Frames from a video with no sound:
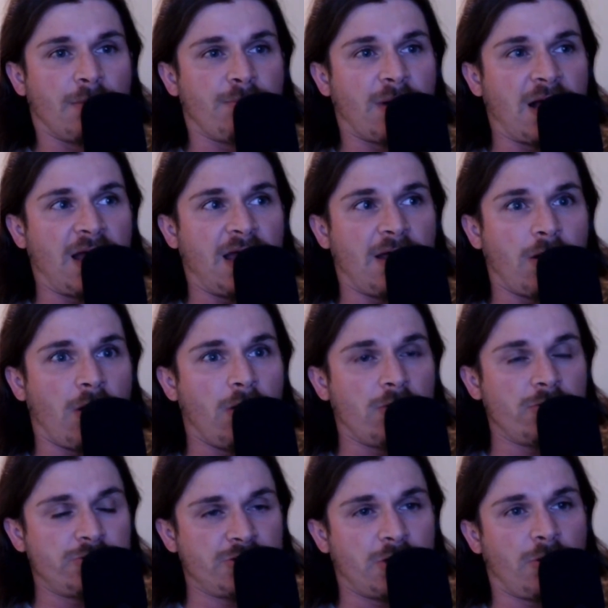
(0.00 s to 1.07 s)
but it
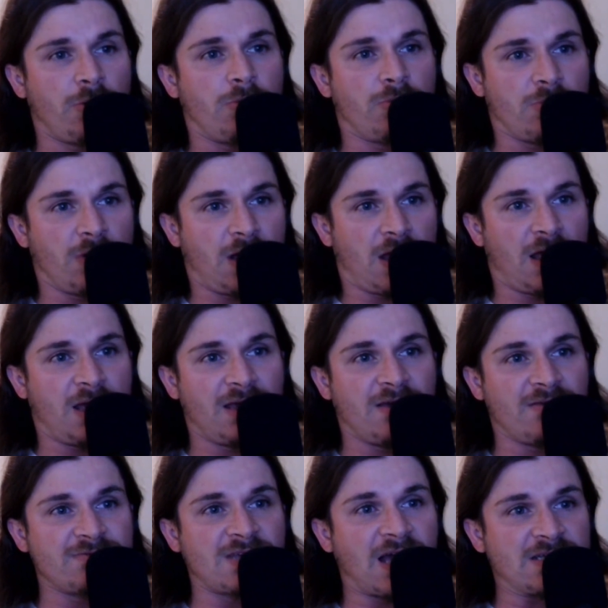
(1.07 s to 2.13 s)
also
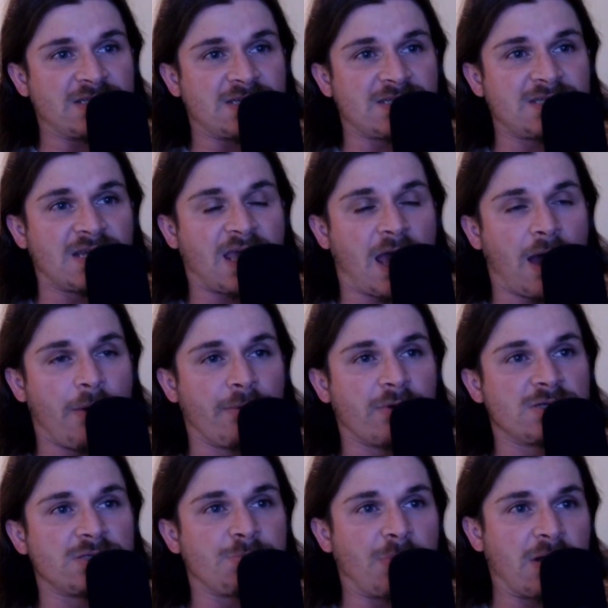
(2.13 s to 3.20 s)
gives access to counter
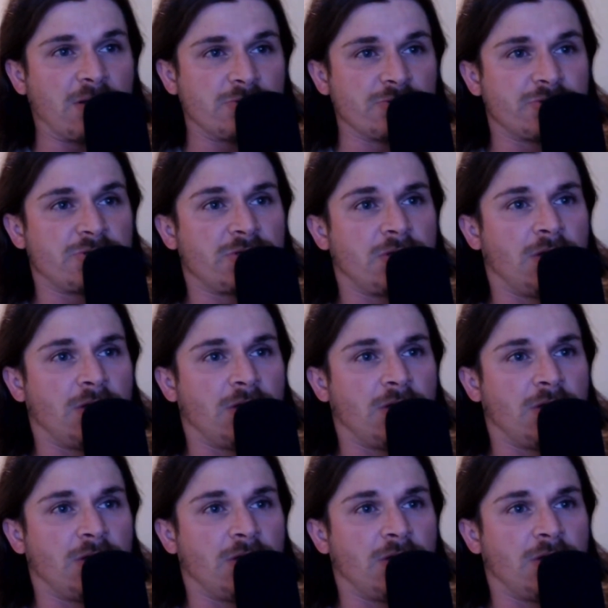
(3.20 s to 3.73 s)
spells.